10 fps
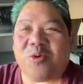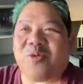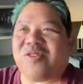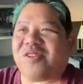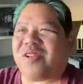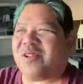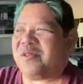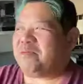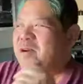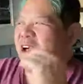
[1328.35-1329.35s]

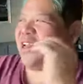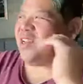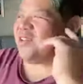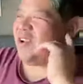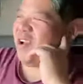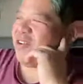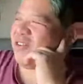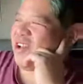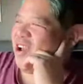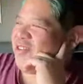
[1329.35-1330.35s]
pilot
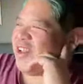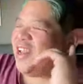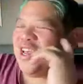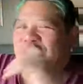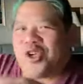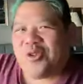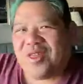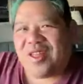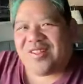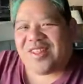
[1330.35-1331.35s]
crackers. Gosh, you
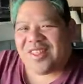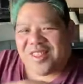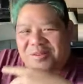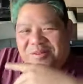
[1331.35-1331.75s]
know, that's the...